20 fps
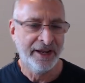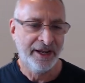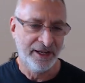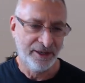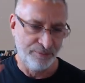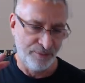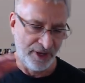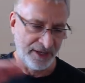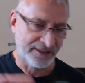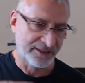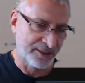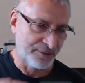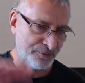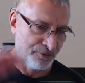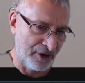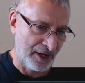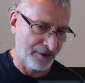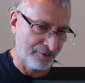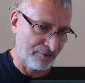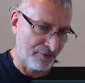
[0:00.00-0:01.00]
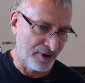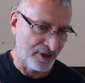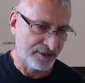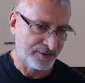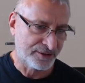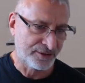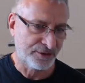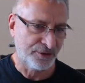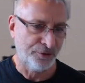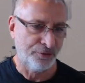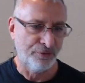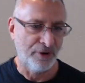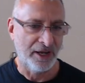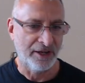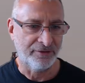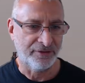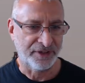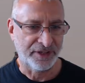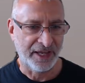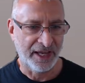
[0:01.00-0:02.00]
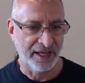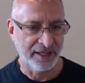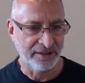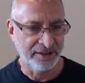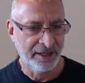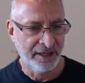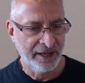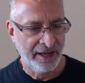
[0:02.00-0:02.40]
make some wave once, wave again,